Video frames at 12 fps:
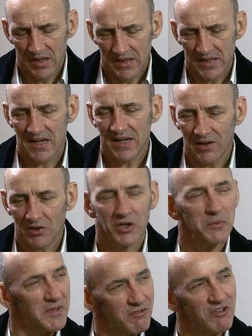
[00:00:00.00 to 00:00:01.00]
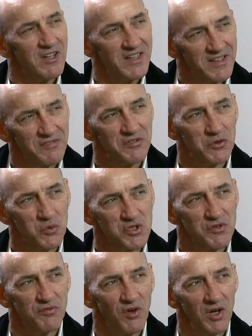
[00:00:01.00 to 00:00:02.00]
They are going to be really difficult
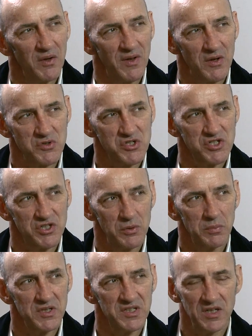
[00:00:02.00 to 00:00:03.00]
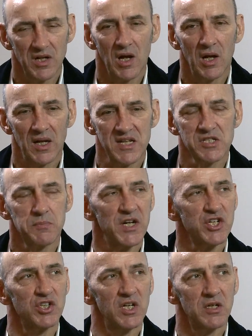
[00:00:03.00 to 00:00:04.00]
to follow, those 2, but Denial
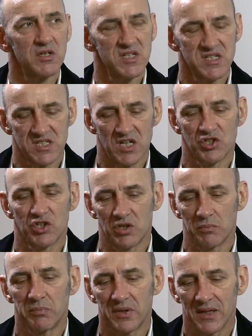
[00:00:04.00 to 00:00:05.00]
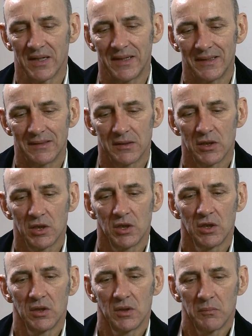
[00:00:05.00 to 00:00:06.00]
especially, because it's such a complete,
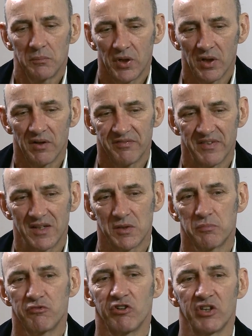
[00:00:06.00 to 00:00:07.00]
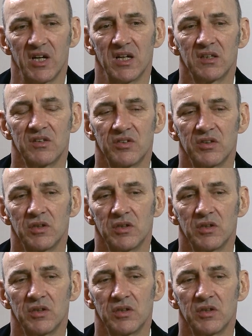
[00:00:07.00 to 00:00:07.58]
perfect product.